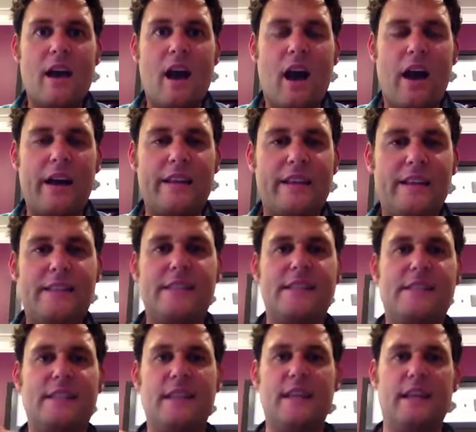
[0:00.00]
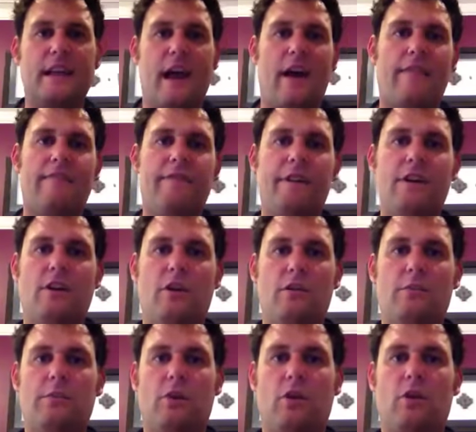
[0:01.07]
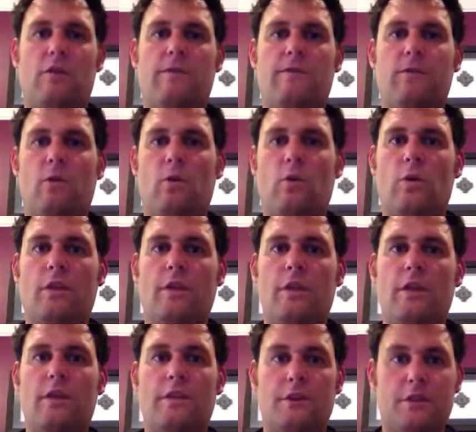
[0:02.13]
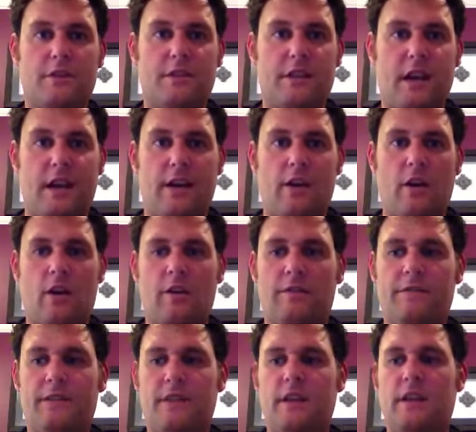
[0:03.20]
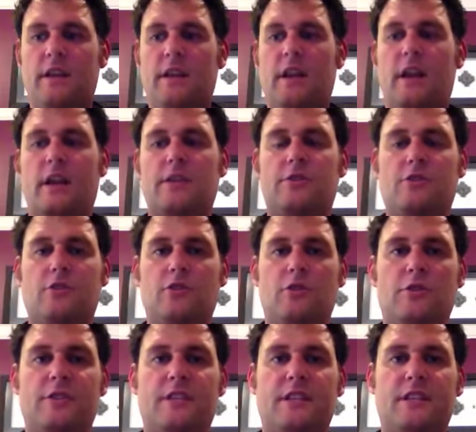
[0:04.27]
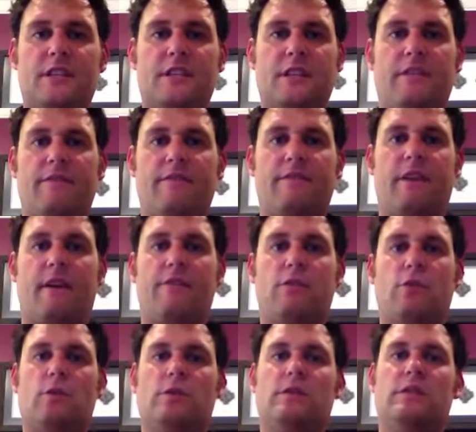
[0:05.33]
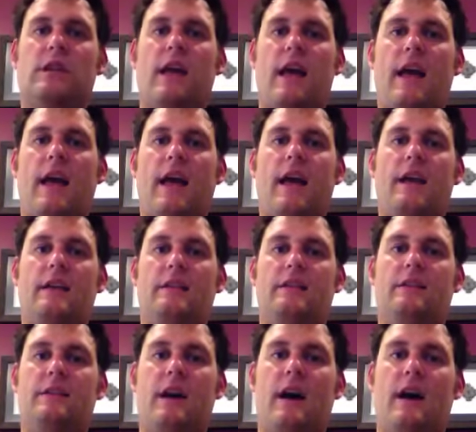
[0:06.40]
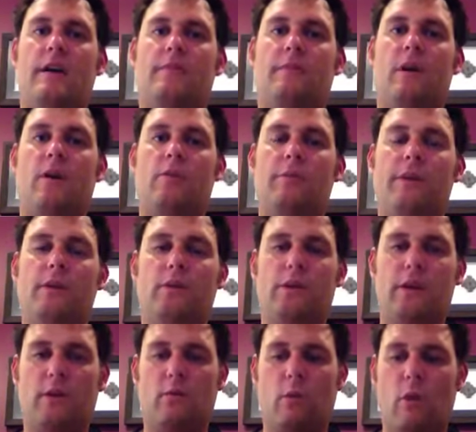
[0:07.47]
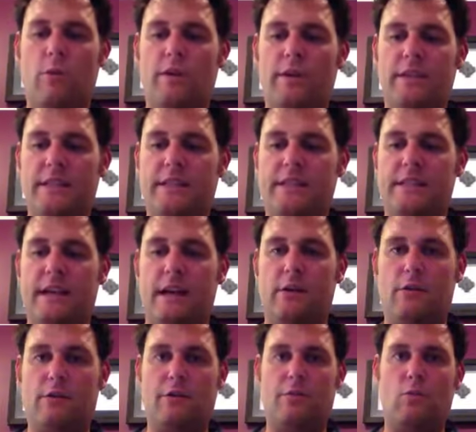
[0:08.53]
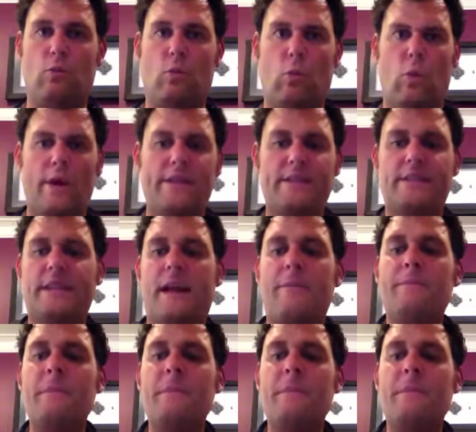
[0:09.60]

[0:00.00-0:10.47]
Hi, this is the video blog for the third day of the Edu675 course, and I'll be looking at what we did today on Wednesday.